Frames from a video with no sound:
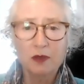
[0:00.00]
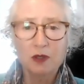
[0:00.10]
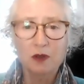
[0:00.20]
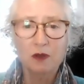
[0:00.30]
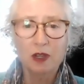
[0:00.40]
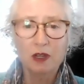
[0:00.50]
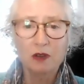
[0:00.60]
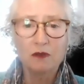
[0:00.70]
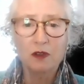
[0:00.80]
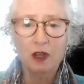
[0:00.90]
so that
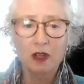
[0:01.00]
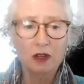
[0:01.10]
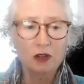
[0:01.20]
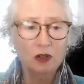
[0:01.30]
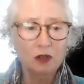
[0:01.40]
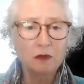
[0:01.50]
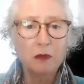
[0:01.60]
you've got a good